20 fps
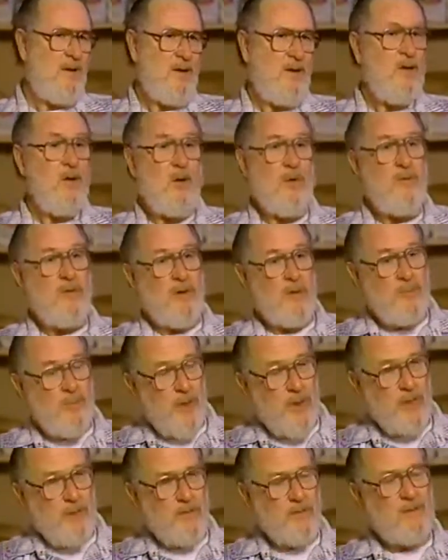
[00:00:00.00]
over in
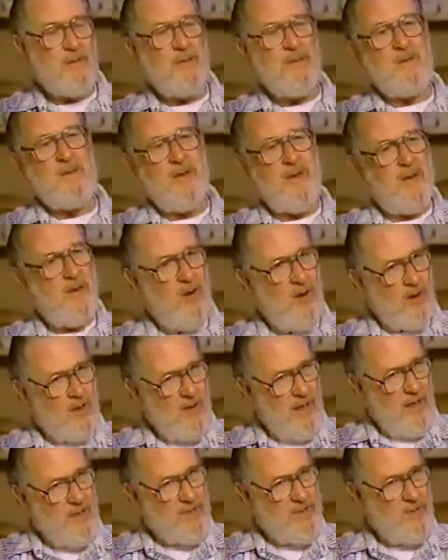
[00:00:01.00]
Pendleton and all
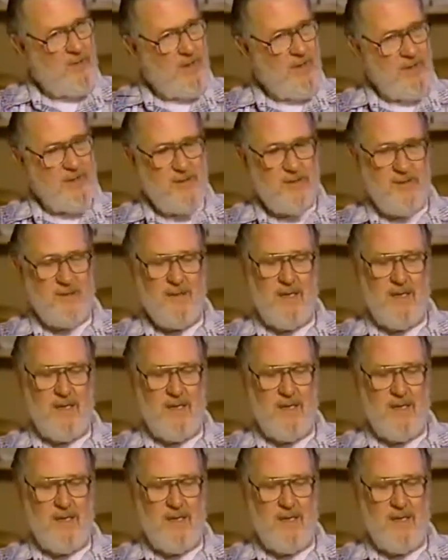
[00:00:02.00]
kinds of places.